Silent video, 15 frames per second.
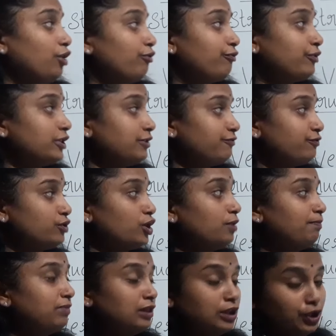for the
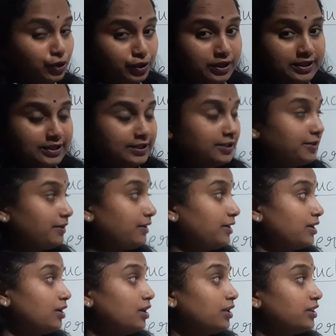verb look,
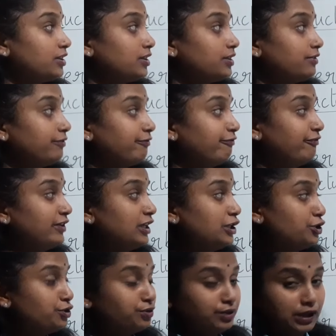
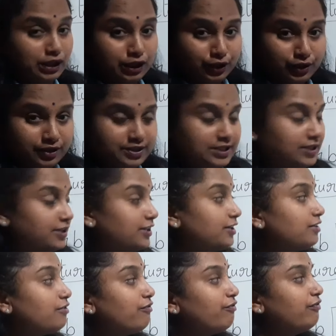V2 looked,
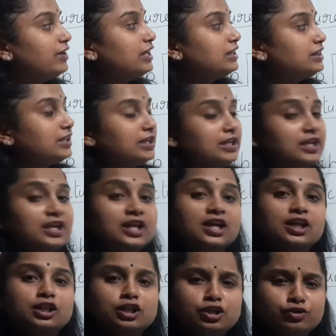V3
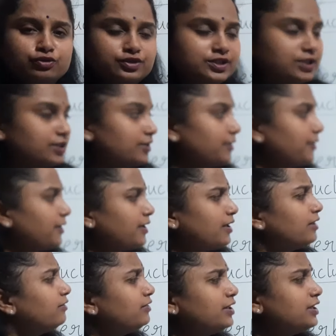looked.
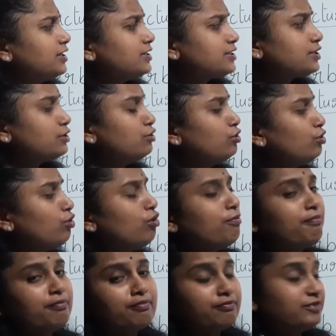There is
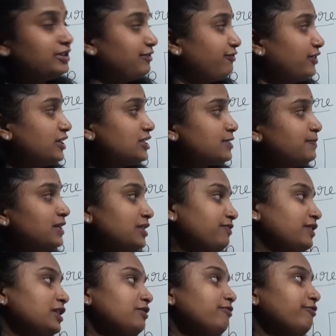no difference
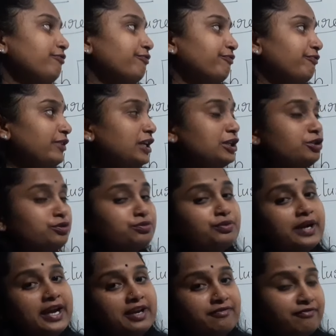between
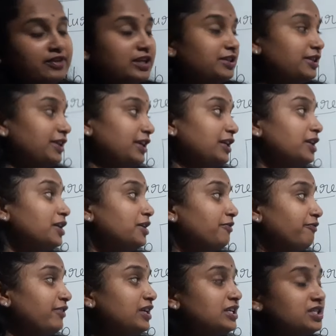V2 and V3.
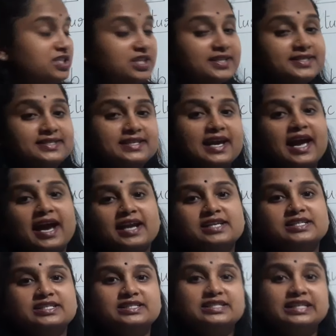We just
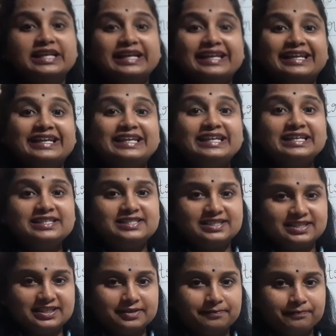added
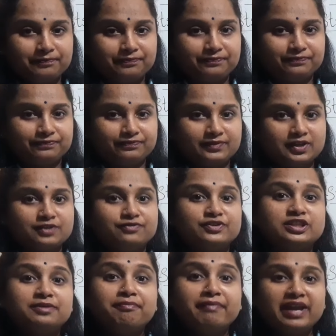ed
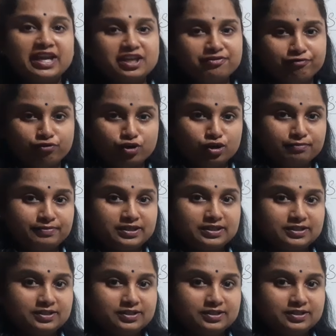for the main verb.